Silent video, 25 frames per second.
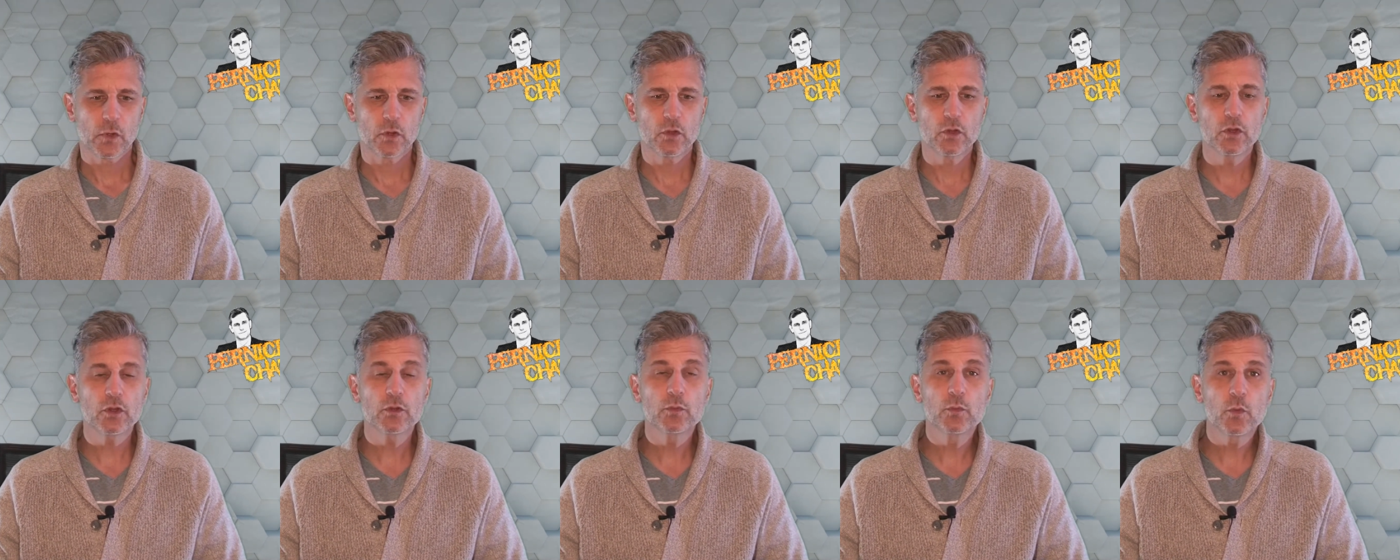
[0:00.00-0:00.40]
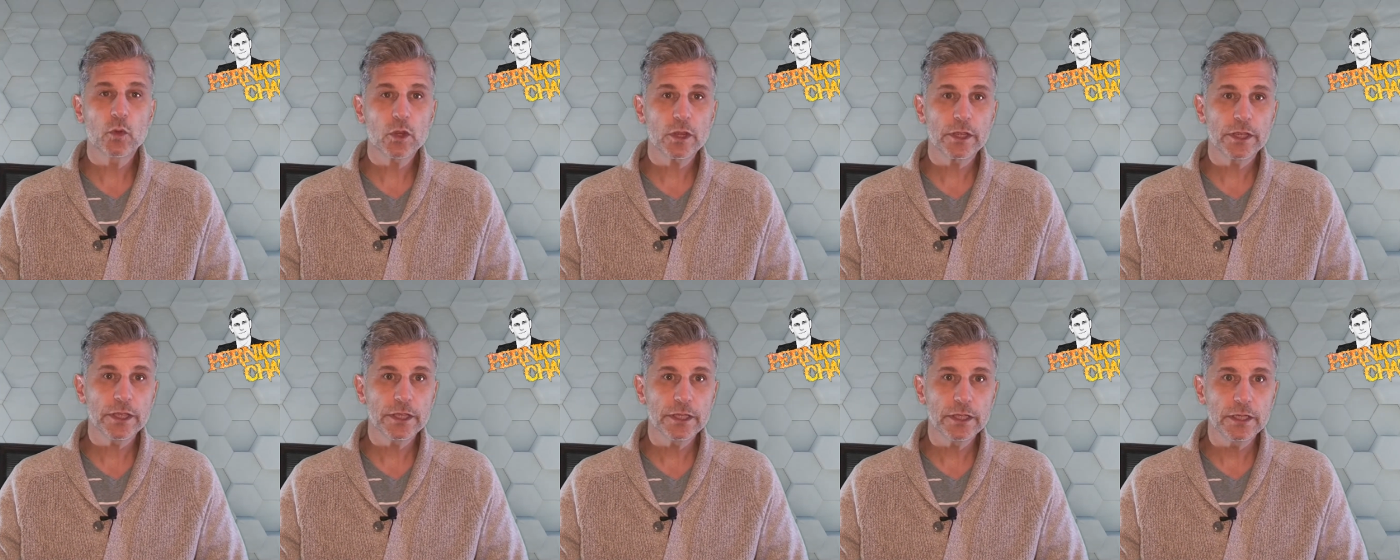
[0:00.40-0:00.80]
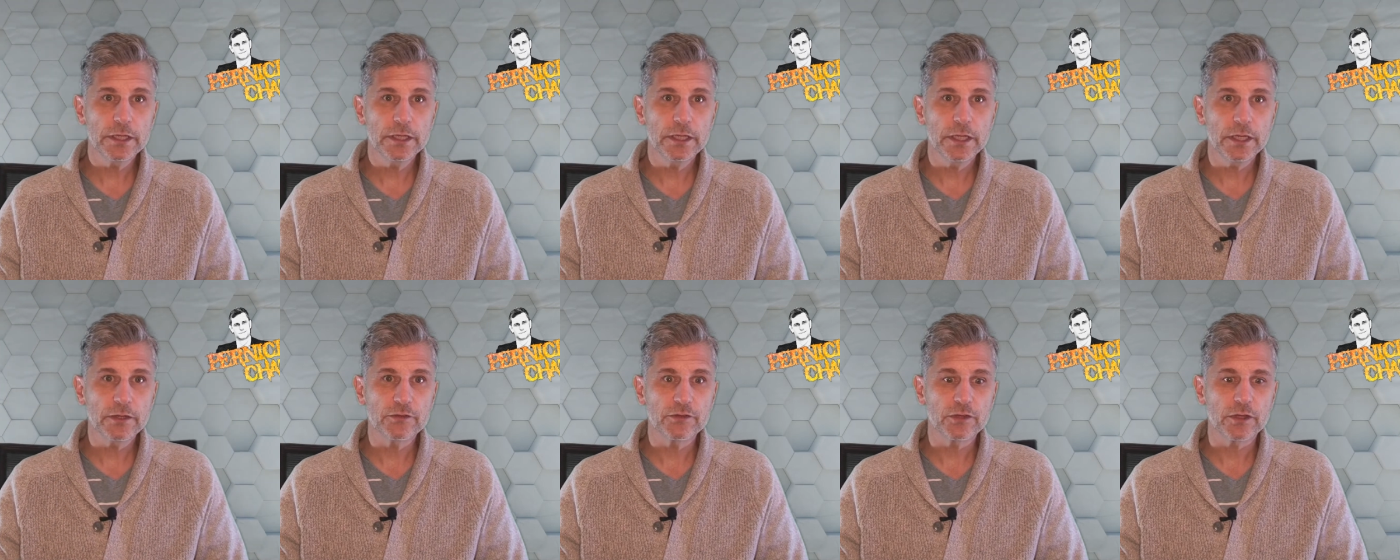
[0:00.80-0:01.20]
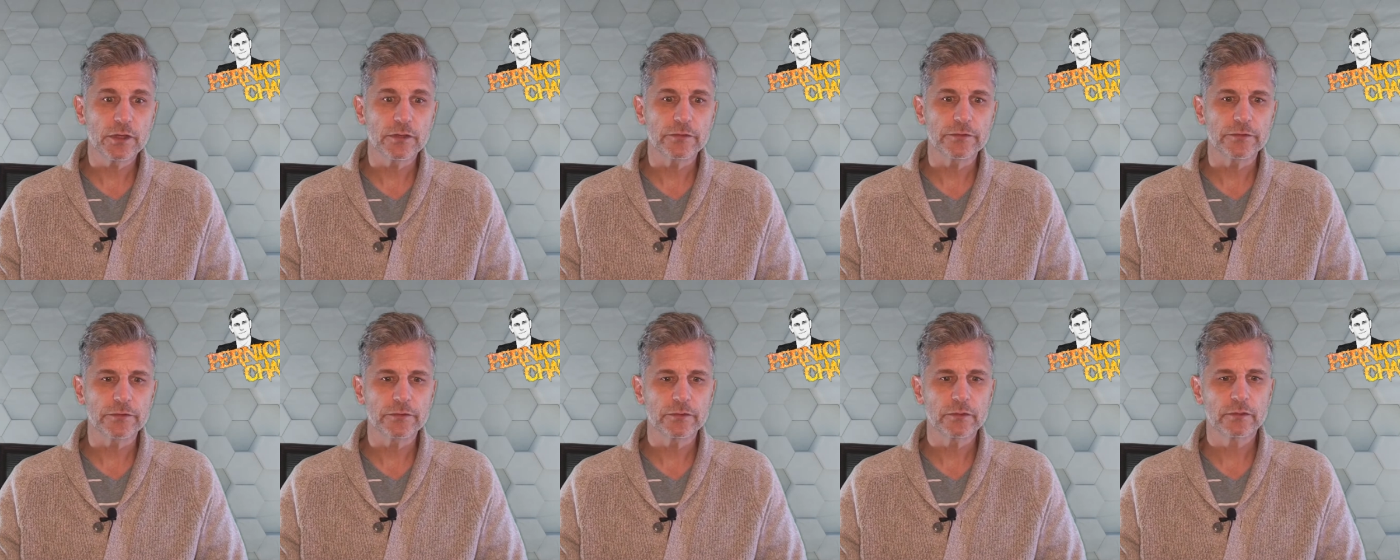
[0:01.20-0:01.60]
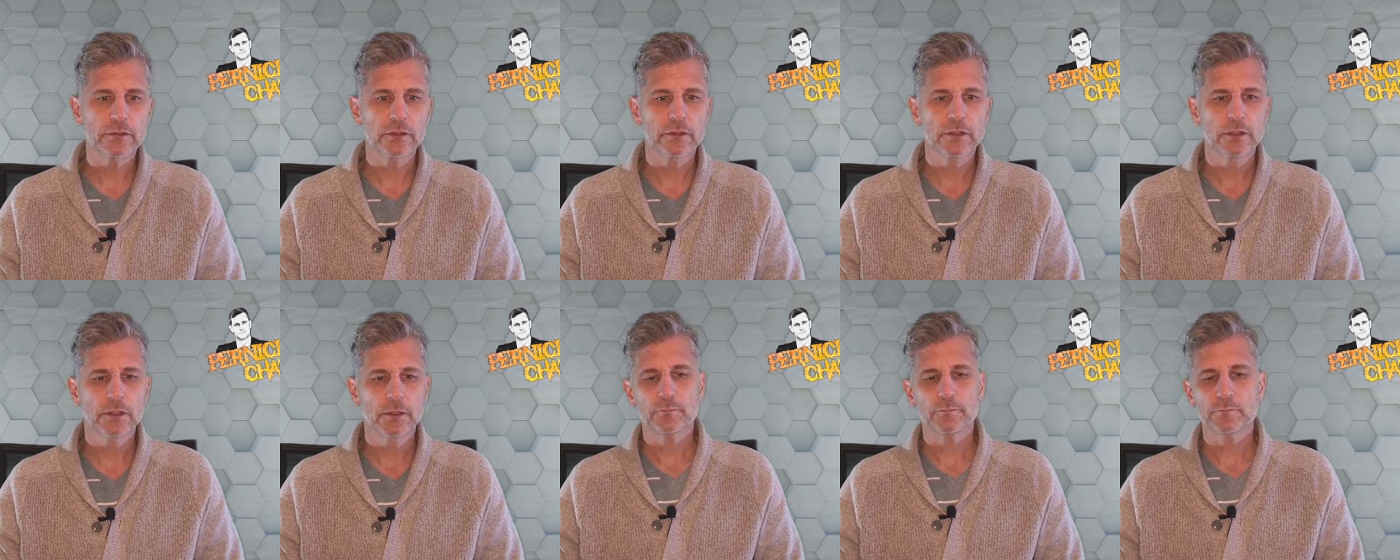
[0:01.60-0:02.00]
good working conditions,
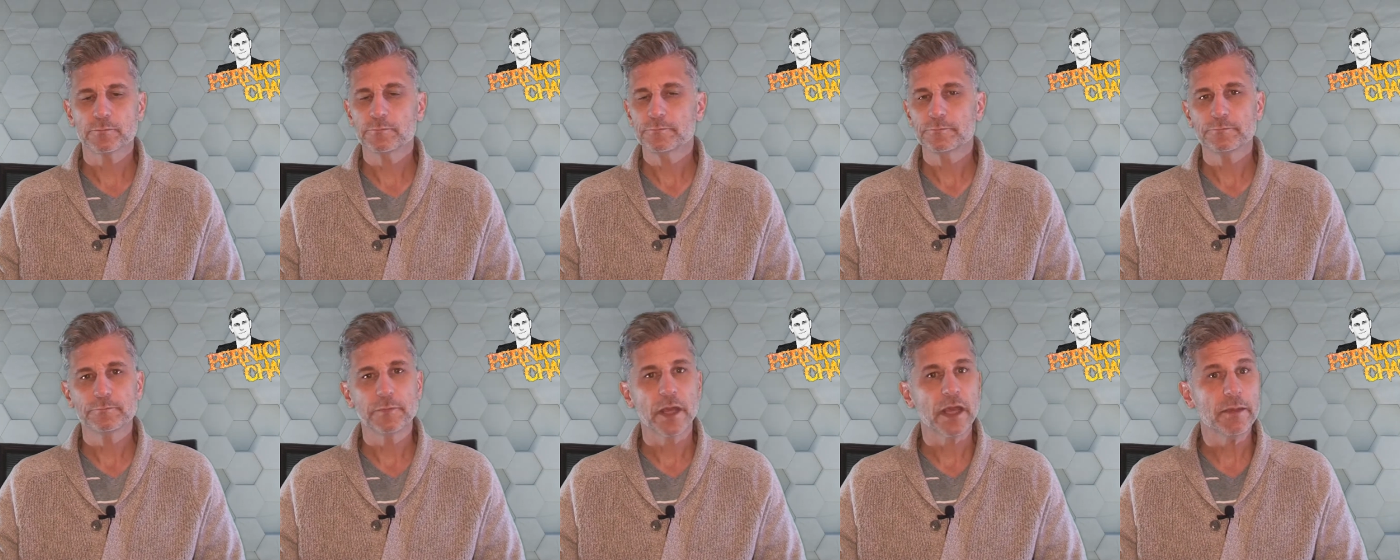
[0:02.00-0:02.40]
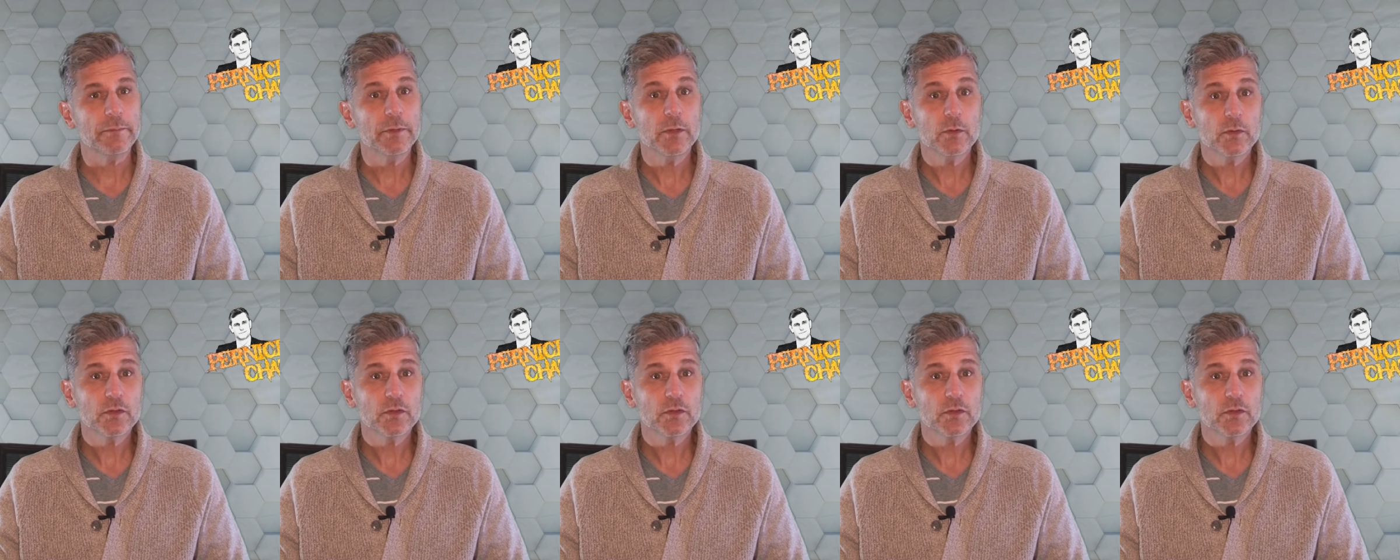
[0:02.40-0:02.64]
maybe